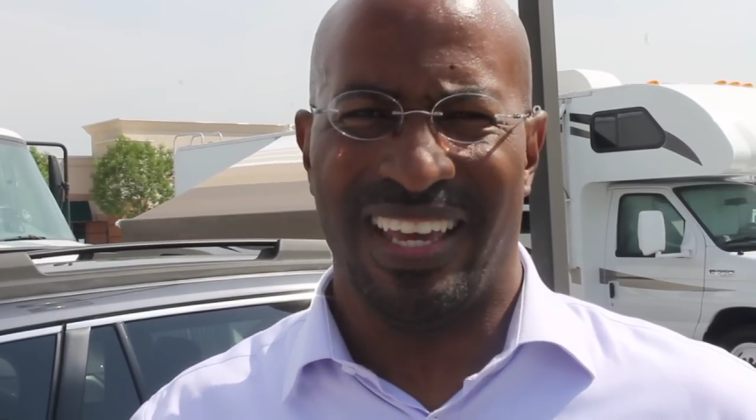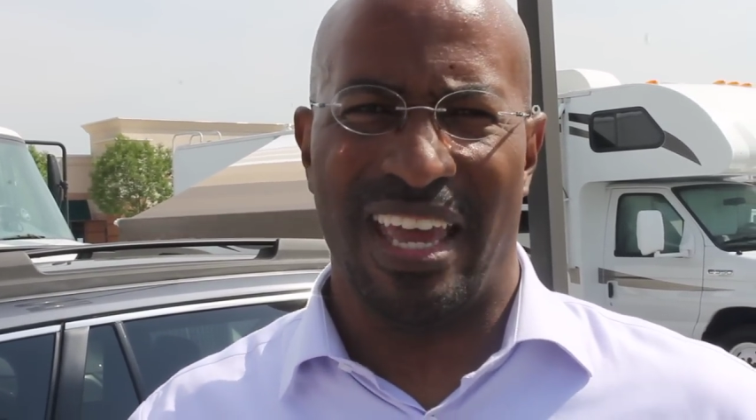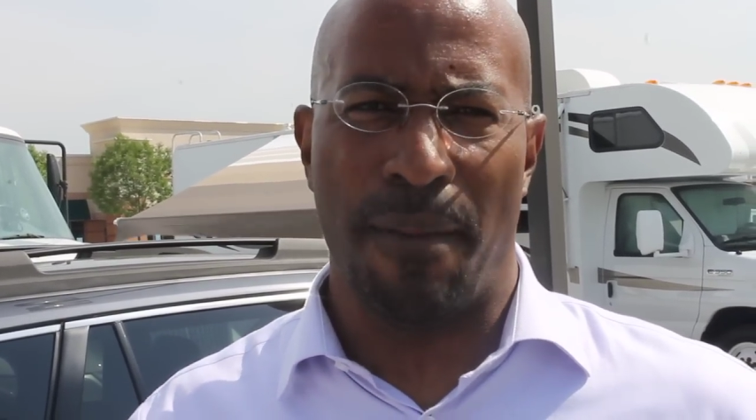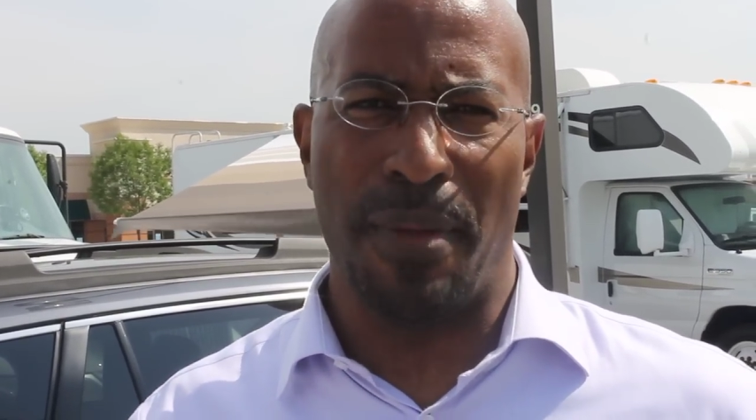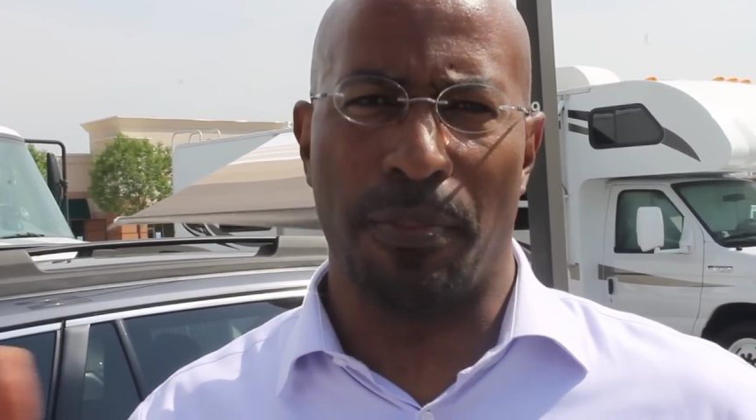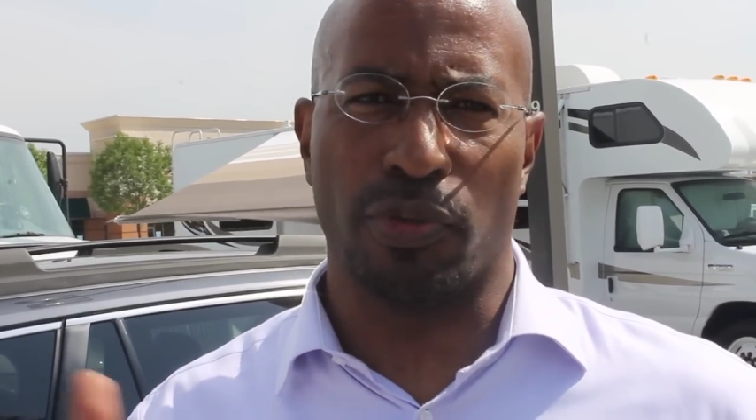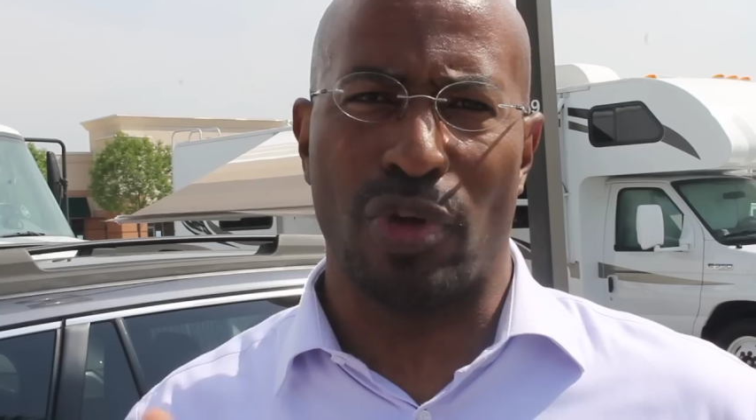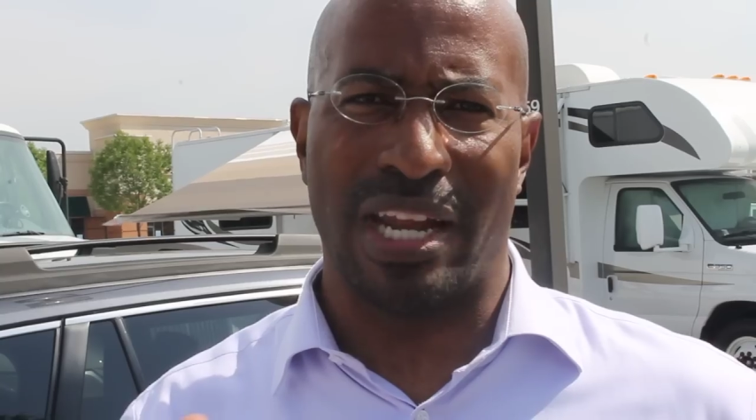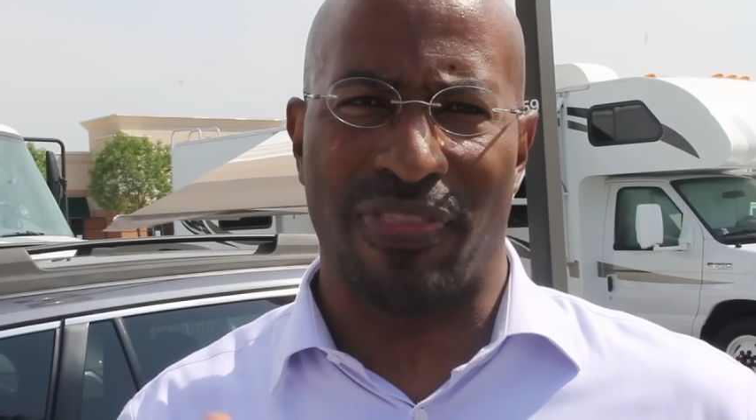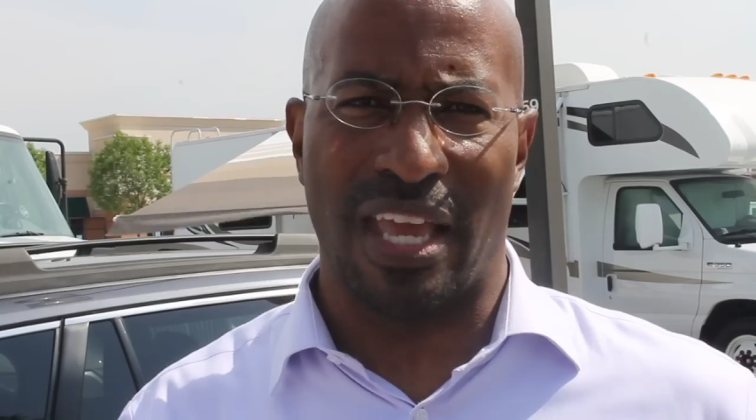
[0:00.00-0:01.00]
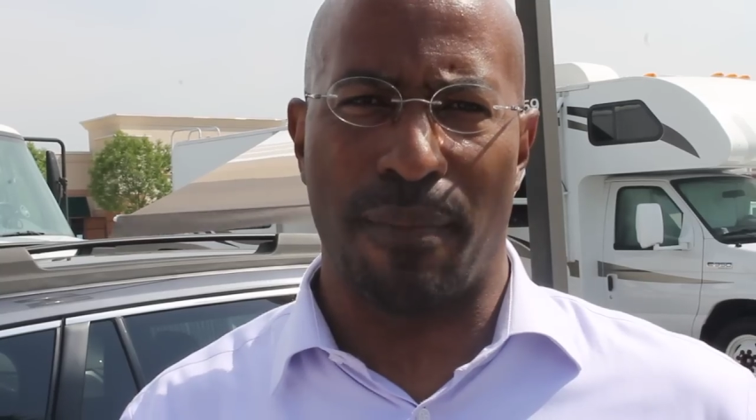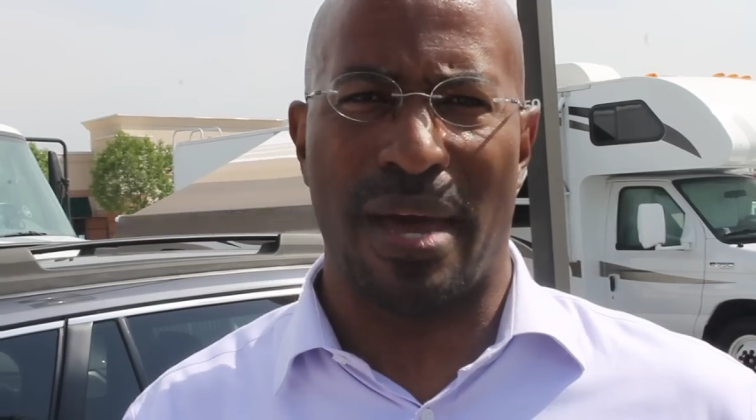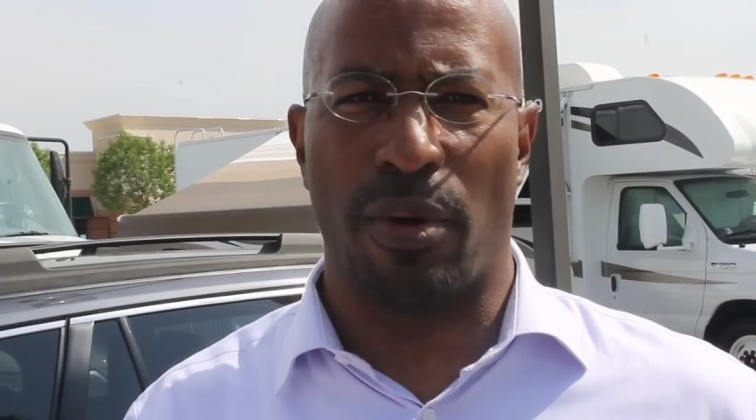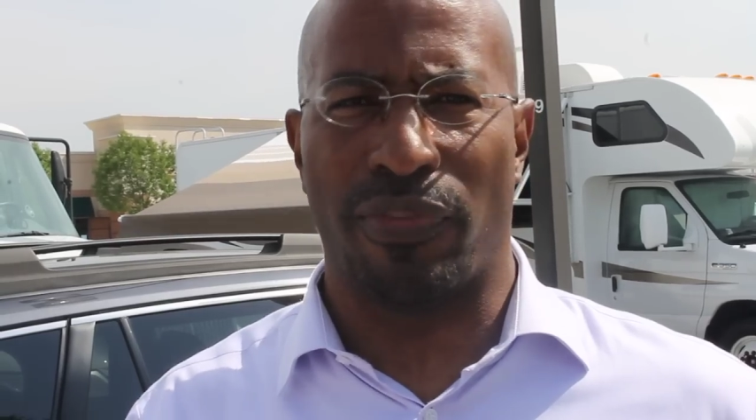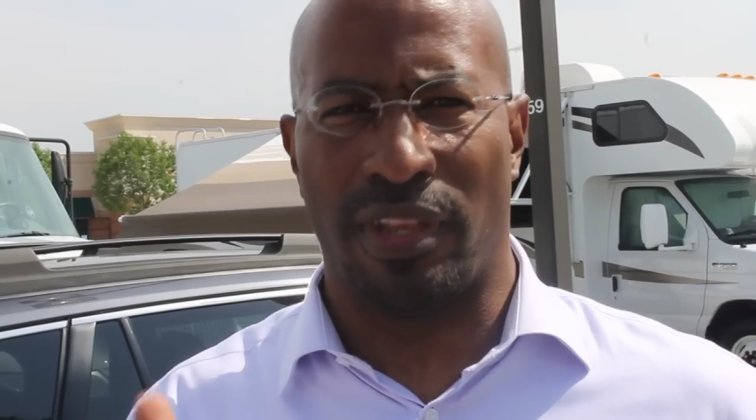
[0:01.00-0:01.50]
and people trying to think
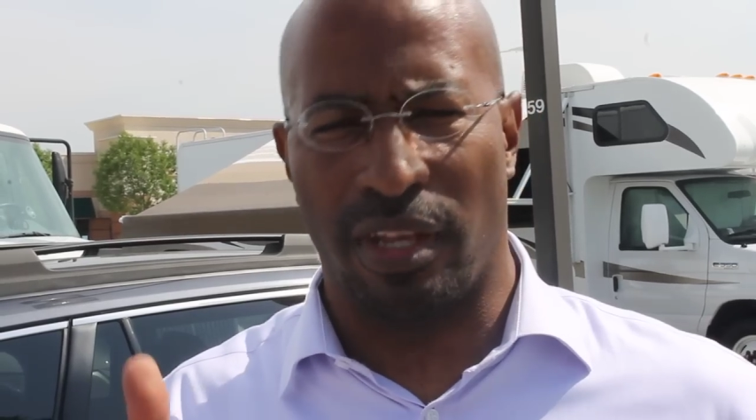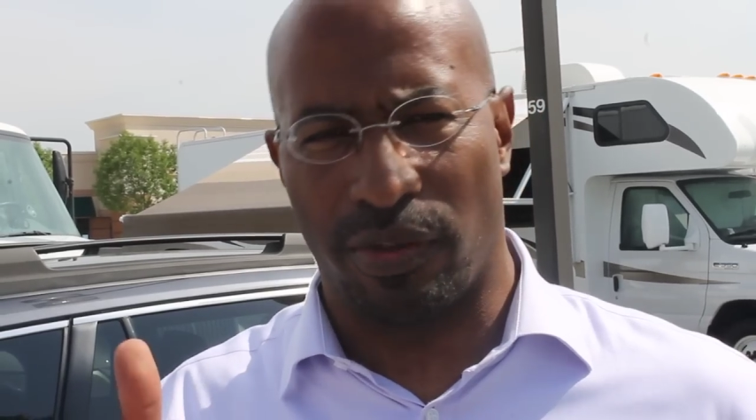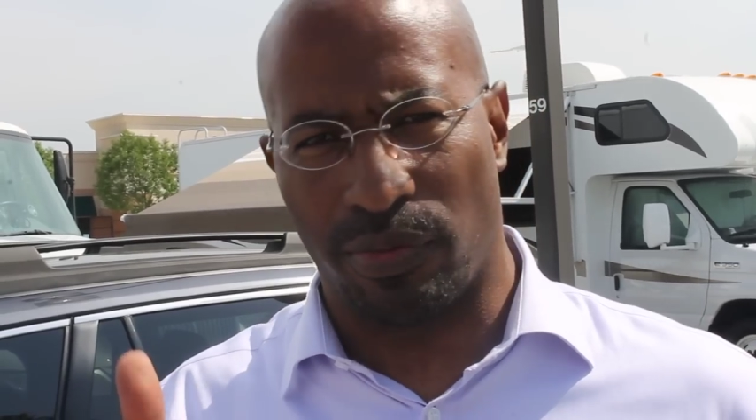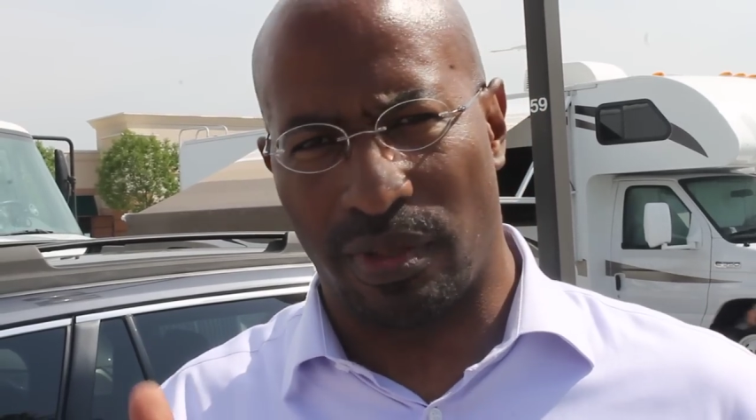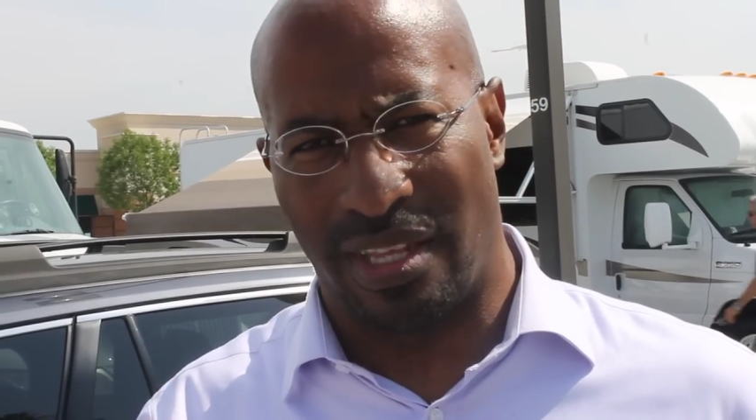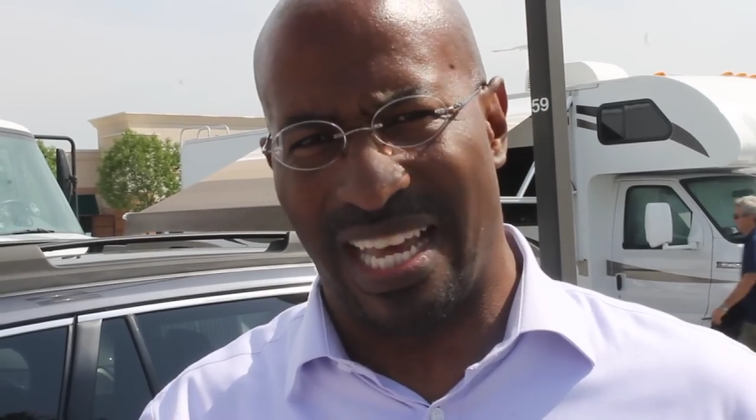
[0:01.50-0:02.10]
about the